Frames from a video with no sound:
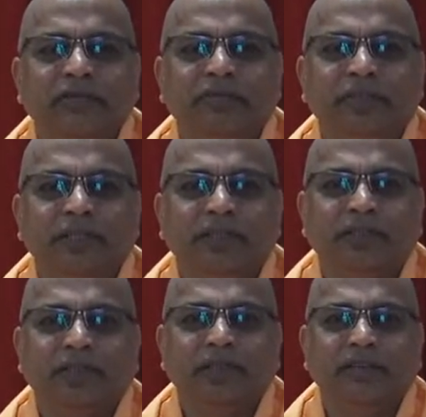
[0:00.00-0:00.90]

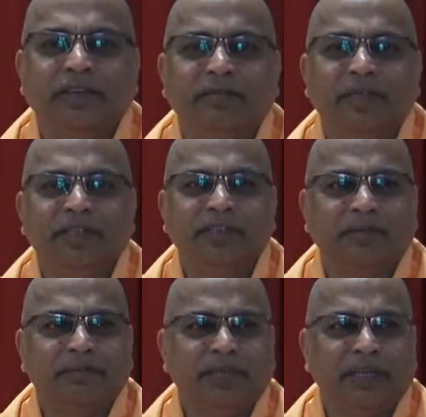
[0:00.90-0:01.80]
beings, living beings
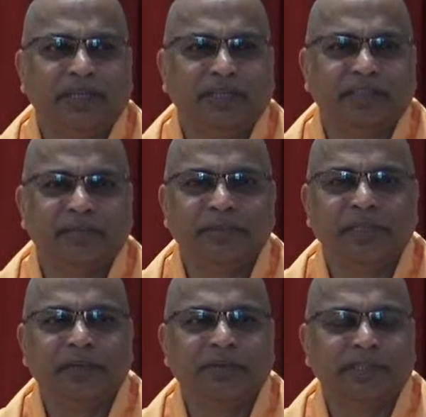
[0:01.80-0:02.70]
appear and
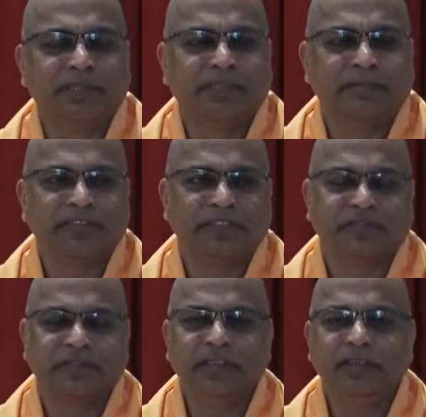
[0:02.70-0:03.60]
disappear on the surface
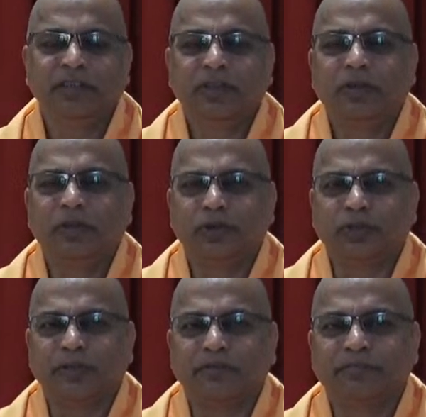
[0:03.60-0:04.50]
of the
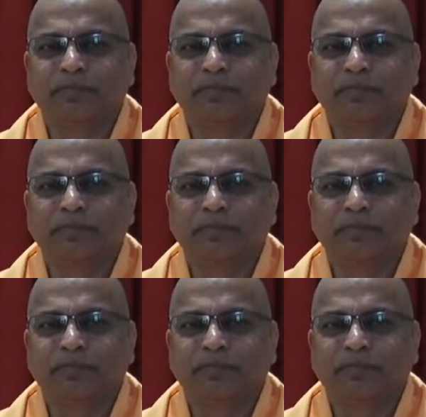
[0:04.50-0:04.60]
ocean.